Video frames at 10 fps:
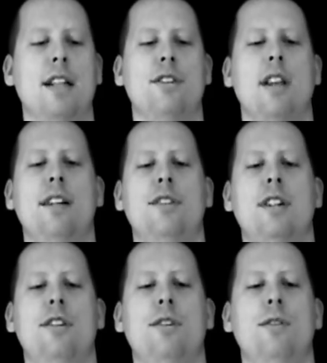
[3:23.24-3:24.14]
that
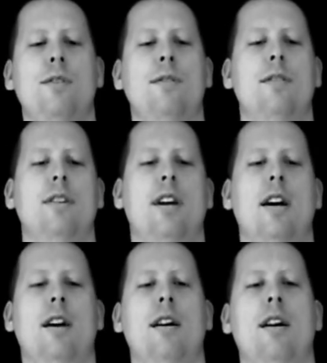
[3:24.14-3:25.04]
slides into
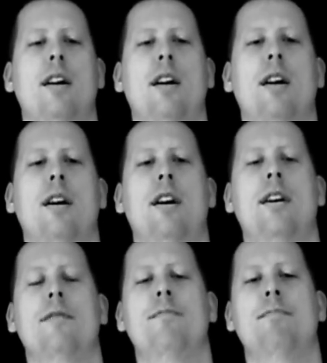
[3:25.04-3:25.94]
a
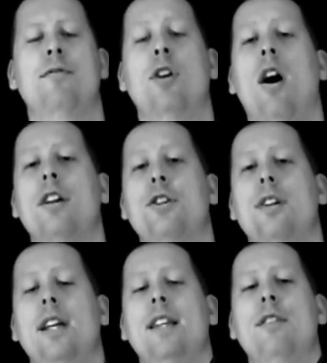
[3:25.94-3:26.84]

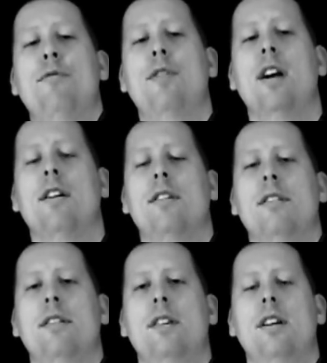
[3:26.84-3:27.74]
notch in the
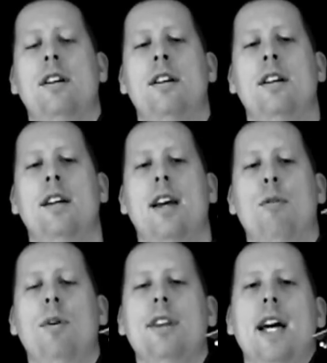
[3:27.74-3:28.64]
ferrule.
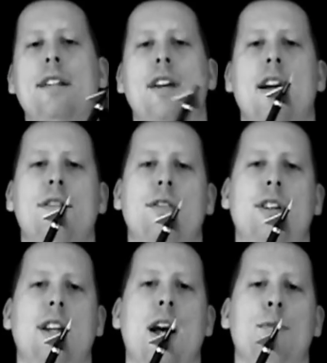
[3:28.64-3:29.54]
And what that does
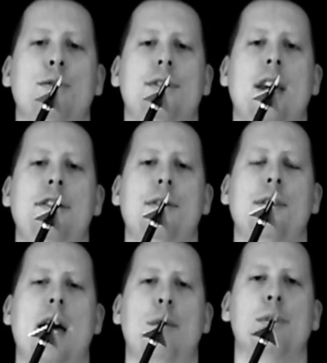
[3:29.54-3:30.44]
is it helps
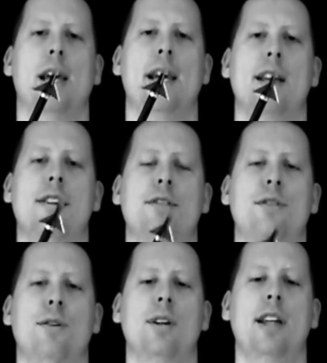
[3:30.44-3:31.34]
center that blade.
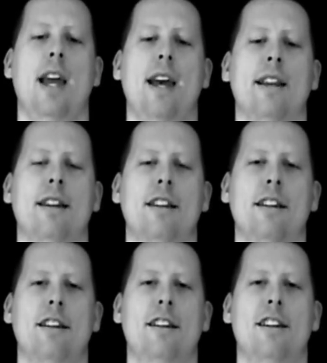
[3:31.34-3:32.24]
So again,